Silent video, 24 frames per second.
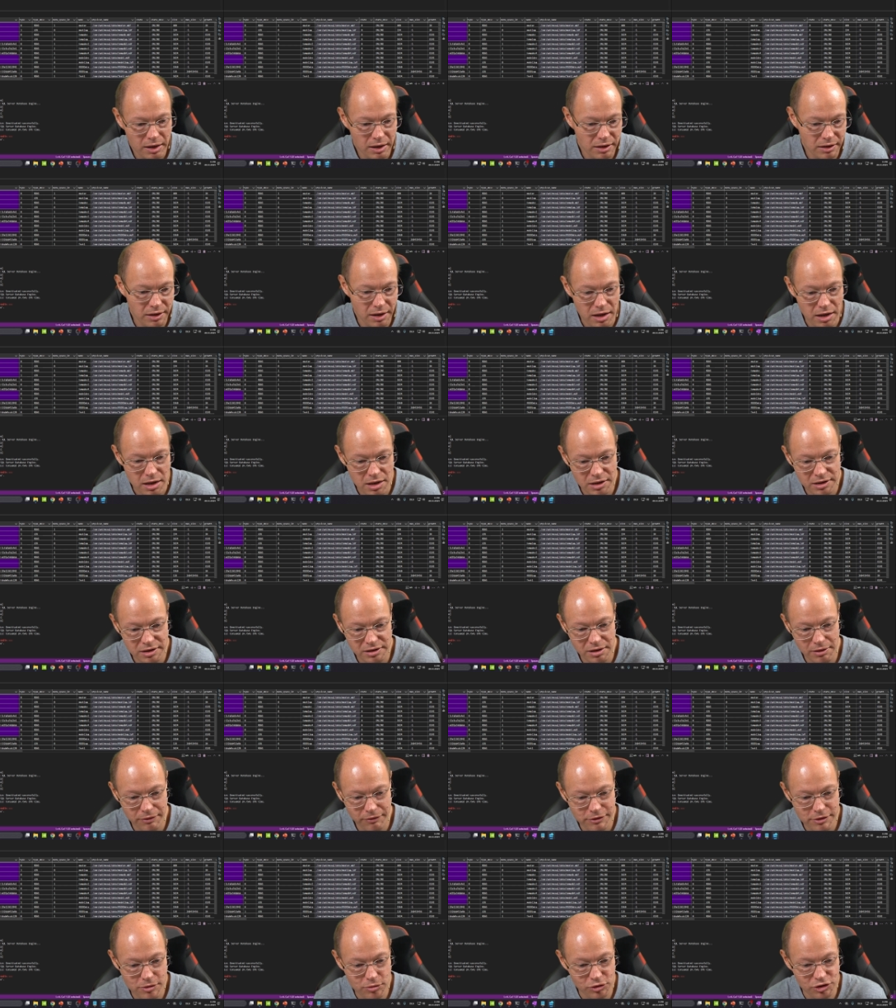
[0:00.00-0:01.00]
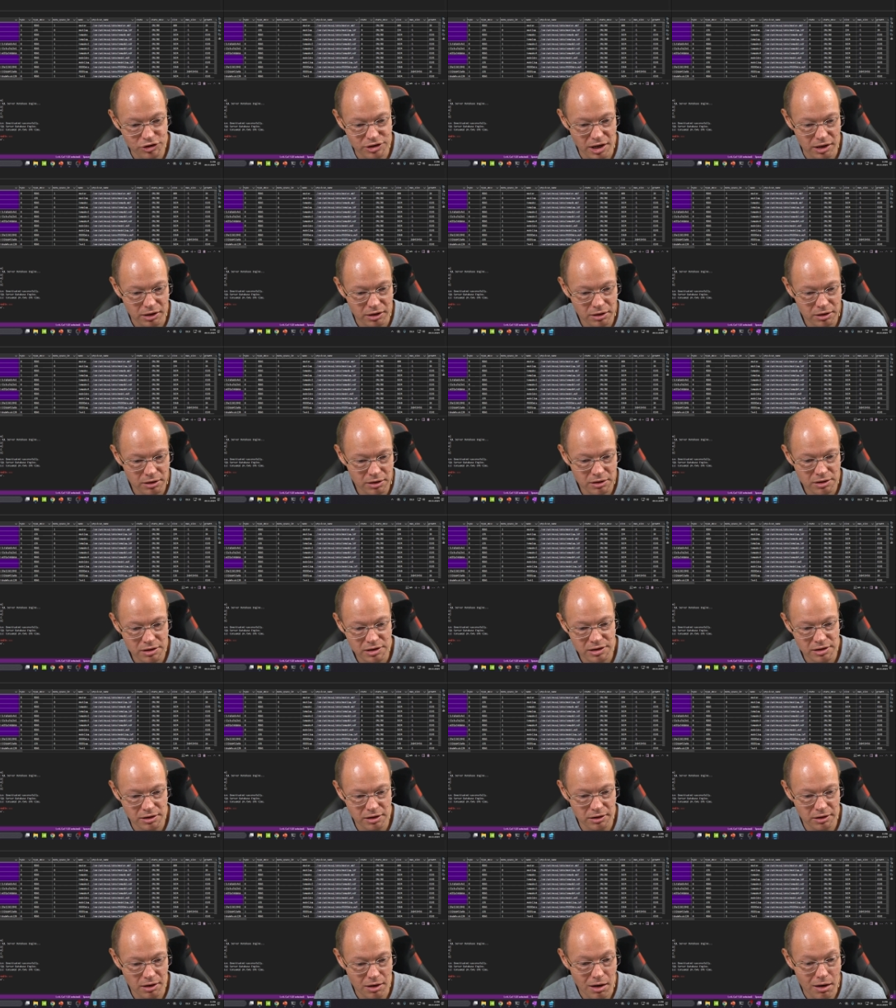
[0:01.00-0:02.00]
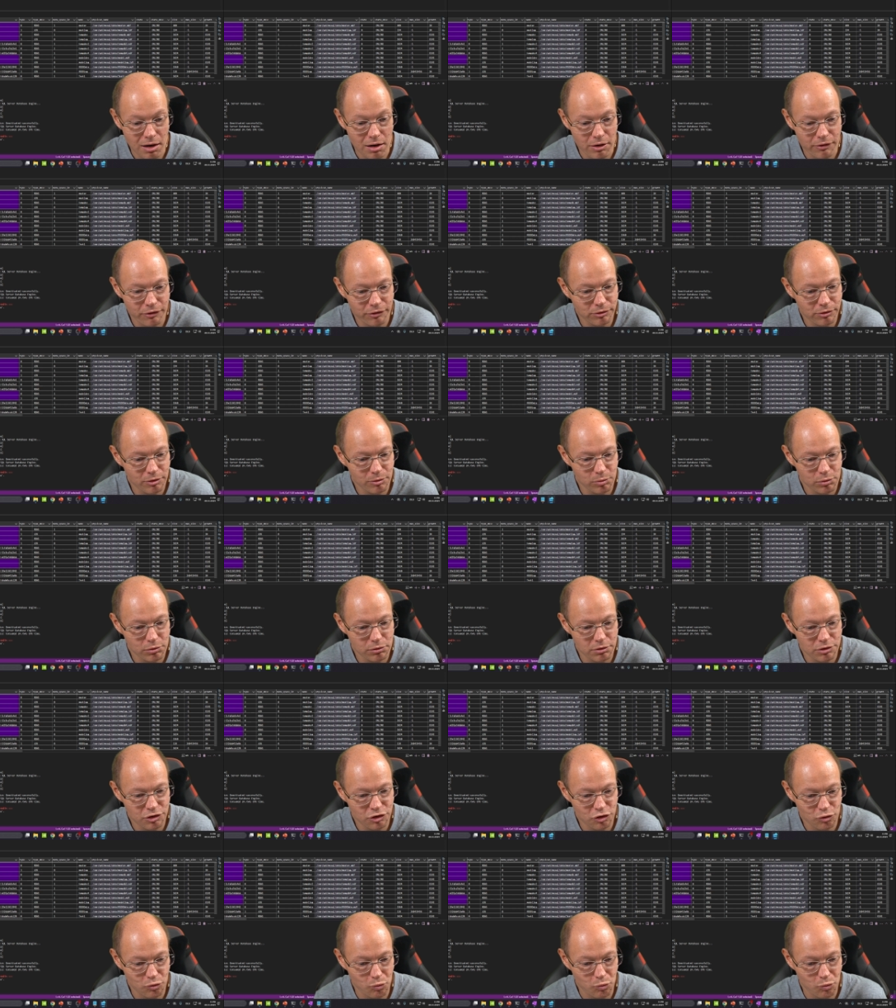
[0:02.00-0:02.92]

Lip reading: Takes a few seconds, and afterwards,